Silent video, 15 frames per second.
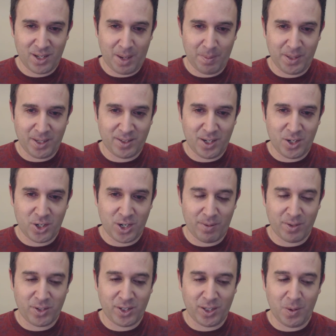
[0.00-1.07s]
God bless each and
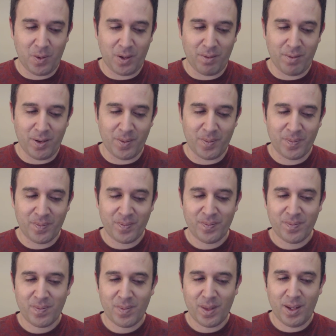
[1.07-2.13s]
every single one of you,
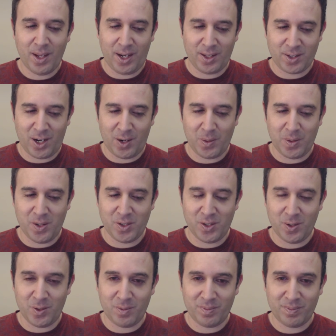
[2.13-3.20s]
and I'll talk with you
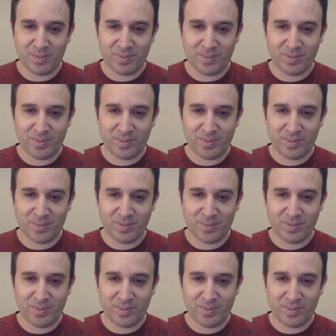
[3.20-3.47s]
soon.